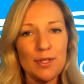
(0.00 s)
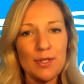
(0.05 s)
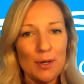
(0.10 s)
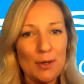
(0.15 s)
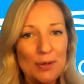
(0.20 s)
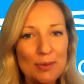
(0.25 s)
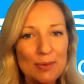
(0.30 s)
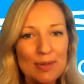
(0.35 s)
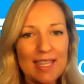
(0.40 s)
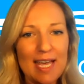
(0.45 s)

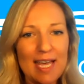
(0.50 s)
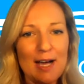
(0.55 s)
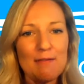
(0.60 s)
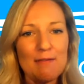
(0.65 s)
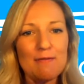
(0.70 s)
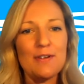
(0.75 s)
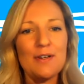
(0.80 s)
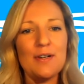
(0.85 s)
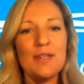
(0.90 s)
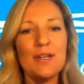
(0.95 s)
So,
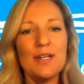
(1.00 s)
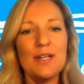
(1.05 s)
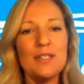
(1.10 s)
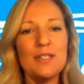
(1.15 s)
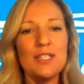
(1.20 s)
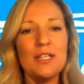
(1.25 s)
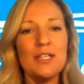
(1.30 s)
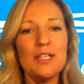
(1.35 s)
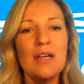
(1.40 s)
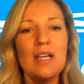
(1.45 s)
without further
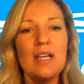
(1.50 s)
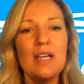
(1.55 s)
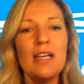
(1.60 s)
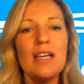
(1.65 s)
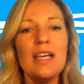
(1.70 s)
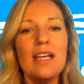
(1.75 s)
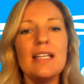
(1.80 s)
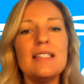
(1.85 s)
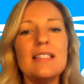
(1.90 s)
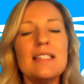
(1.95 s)
ado,
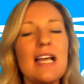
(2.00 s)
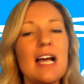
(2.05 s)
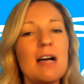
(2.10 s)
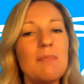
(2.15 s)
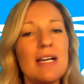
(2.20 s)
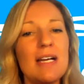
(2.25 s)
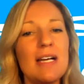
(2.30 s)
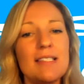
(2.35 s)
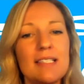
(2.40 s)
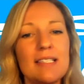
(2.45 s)
it's now
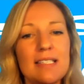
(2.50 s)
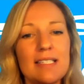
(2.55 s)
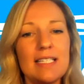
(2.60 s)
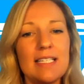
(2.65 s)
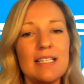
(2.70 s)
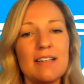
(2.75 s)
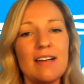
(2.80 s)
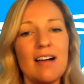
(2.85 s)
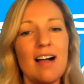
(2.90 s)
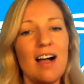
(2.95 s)
my
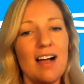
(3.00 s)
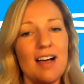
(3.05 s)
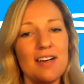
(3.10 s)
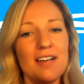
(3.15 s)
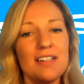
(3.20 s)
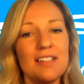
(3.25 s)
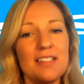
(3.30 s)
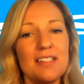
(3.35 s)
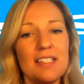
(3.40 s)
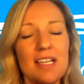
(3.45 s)
sincere
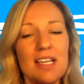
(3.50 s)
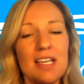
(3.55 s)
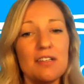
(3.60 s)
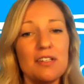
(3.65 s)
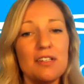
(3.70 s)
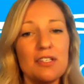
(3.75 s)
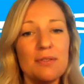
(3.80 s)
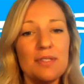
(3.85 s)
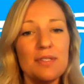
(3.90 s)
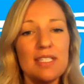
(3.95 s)
honor to
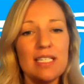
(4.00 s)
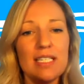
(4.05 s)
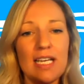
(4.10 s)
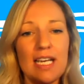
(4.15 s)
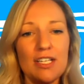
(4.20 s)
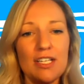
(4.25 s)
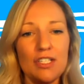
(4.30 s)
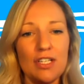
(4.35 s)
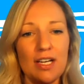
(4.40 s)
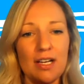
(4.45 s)
introduce
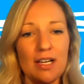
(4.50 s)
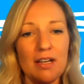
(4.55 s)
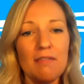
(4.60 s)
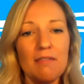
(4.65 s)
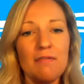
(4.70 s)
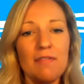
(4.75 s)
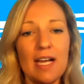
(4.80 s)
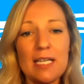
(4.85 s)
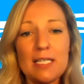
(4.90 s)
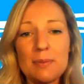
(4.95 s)
TH
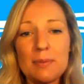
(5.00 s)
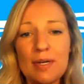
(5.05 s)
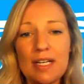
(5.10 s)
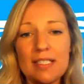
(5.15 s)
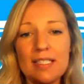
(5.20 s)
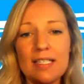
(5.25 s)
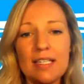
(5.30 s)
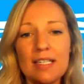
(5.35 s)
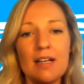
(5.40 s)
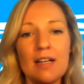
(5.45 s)
Vice
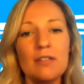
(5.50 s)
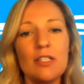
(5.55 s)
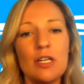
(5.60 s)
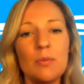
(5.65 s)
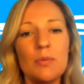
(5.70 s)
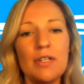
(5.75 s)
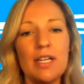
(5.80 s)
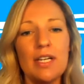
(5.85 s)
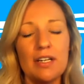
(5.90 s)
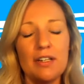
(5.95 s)
President at
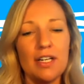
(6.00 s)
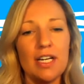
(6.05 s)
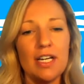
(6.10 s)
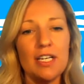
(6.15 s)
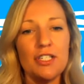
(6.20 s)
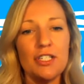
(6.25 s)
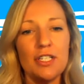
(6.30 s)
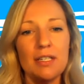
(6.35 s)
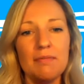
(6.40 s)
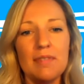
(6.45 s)
Global
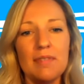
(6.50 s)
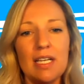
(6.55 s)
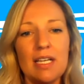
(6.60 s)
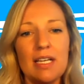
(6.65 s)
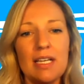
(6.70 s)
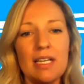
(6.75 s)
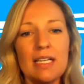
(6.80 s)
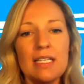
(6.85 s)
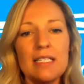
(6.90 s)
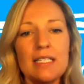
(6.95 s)
Integration.
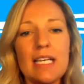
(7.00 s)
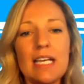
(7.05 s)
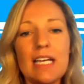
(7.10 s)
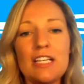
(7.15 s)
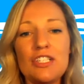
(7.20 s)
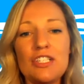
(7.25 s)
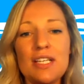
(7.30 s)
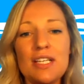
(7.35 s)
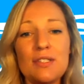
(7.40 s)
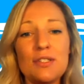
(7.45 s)

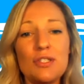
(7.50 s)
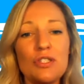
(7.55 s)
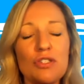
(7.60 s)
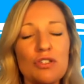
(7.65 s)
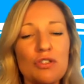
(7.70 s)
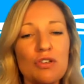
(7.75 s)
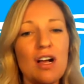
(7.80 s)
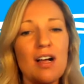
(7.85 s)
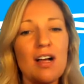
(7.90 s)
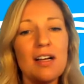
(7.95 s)
TH has
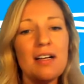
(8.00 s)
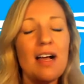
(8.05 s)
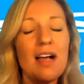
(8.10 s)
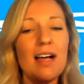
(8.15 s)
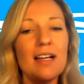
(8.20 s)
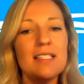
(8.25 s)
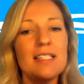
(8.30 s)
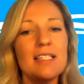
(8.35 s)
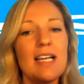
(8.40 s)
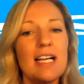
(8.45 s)
strong
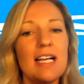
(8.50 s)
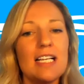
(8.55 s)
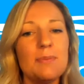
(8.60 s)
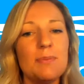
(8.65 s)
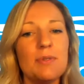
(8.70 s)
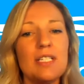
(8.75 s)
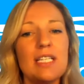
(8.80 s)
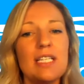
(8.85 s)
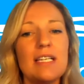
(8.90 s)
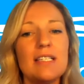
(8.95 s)
content
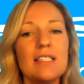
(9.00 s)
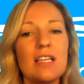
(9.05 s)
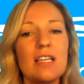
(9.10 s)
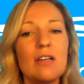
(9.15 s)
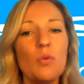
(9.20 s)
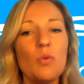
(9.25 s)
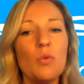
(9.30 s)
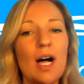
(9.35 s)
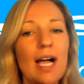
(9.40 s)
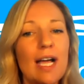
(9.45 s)
expertise
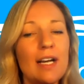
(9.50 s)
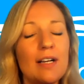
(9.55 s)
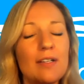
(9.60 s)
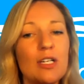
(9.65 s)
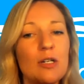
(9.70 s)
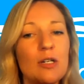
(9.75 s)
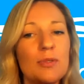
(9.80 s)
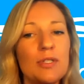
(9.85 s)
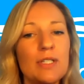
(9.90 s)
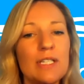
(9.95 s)
and wide
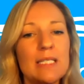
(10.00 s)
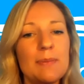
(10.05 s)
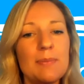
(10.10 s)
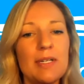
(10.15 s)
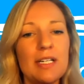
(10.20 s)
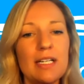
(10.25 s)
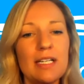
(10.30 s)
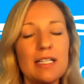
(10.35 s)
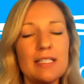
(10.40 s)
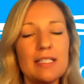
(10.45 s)
global
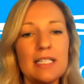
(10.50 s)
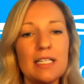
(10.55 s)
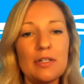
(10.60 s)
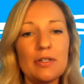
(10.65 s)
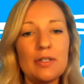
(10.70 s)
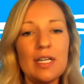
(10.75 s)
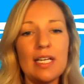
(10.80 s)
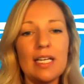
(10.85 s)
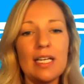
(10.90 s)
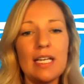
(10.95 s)
experience in
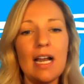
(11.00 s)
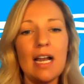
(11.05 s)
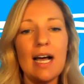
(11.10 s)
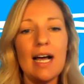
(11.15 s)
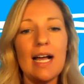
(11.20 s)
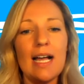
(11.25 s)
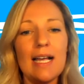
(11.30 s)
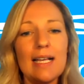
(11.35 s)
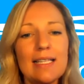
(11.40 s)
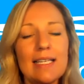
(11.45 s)
creating
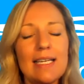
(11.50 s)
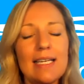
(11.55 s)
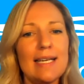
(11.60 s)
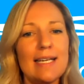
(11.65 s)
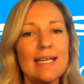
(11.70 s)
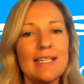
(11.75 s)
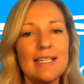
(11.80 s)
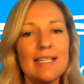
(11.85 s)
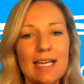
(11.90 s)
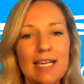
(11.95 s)
highly
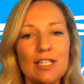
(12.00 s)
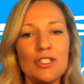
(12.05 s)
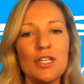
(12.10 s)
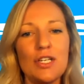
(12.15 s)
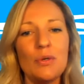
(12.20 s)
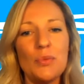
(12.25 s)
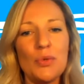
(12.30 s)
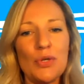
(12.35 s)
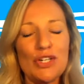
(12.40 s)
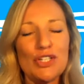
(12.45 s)

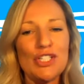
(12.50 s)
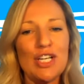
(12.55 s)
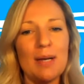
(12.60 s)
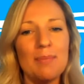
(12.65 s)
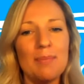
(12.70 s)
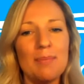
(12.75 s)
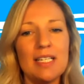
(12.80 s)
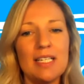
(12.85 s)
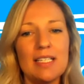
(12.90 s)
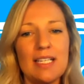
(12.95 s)
engaging
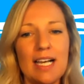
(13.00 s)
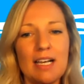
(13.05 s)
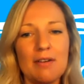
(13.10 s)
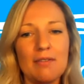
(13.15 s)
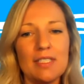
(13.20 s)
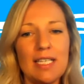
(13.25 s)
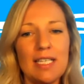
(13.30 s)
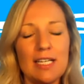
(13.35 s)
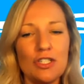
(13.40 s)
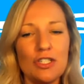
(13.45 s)
workshops and client